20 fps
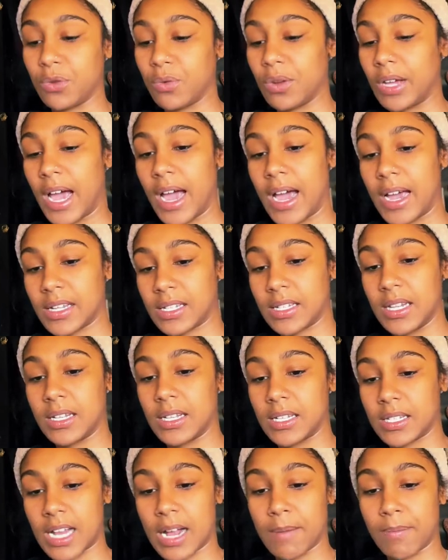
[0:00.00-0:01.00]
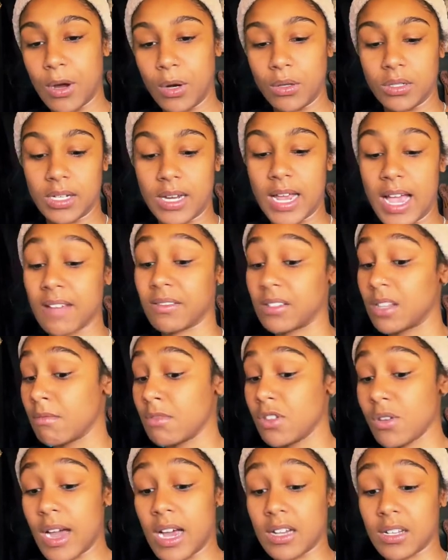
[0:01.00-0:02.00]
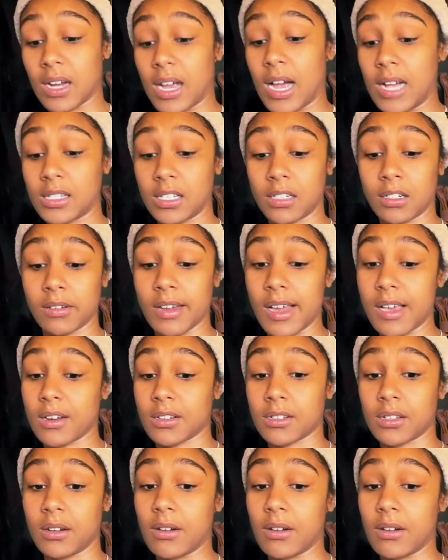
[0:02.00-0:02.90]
You guys need to stop posting that. Some of you guys are content creators,